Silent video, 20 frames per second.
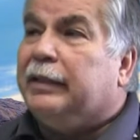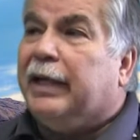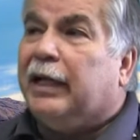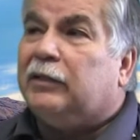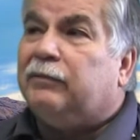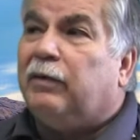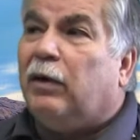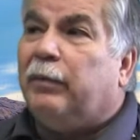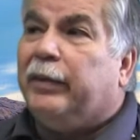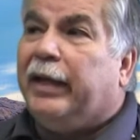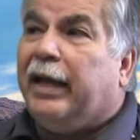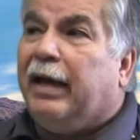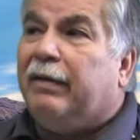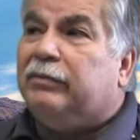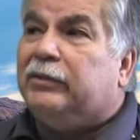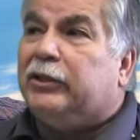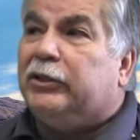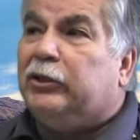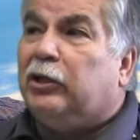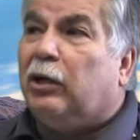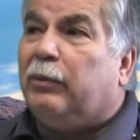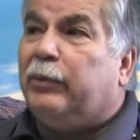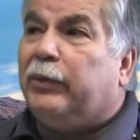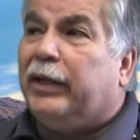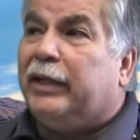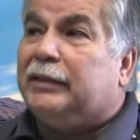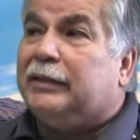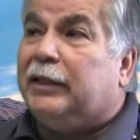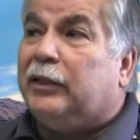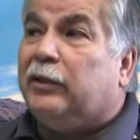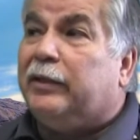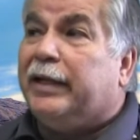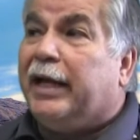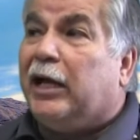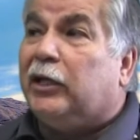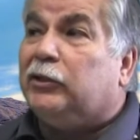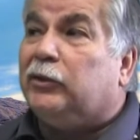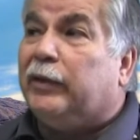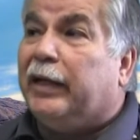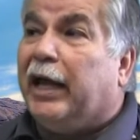The next fund we have is the WS
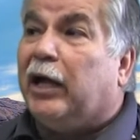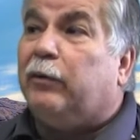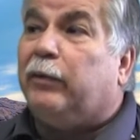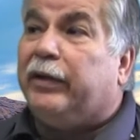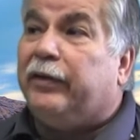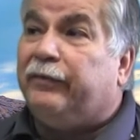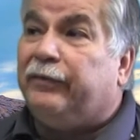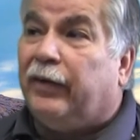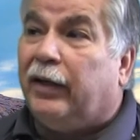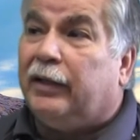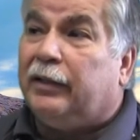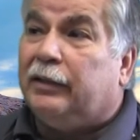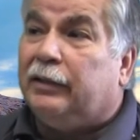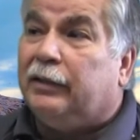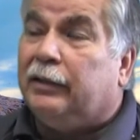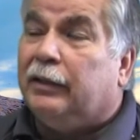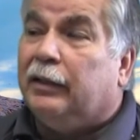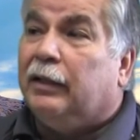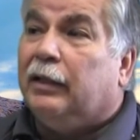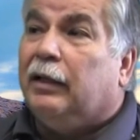International Equity Fund.